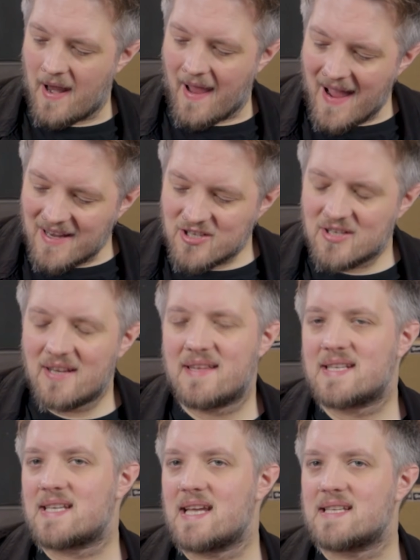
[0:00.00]
Actually,
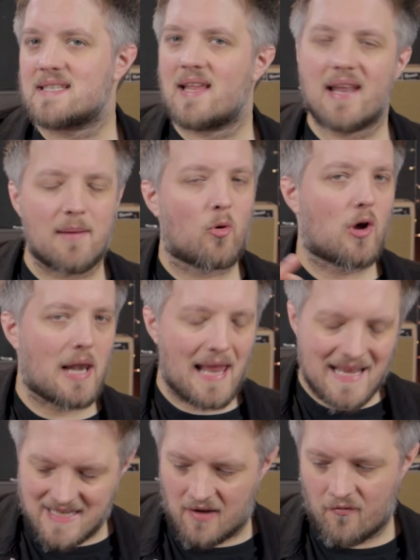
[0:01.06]
this is slightly more
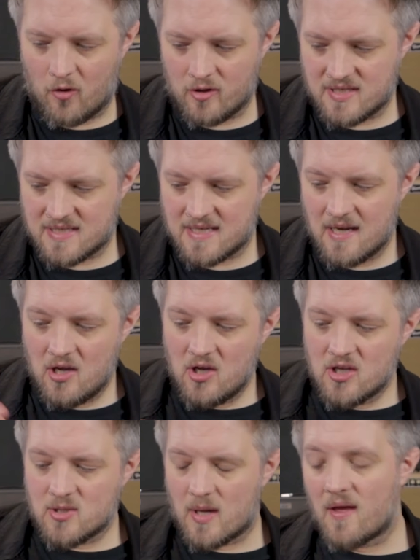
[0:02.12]
classic voiced.
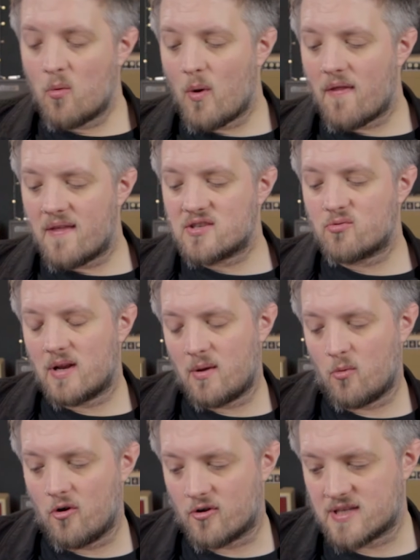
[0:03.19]
So I think where this really
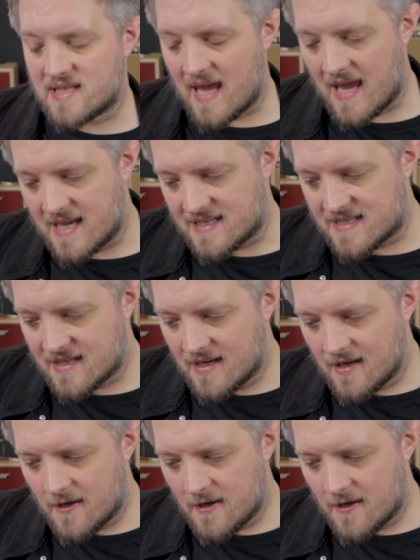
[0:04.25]
works is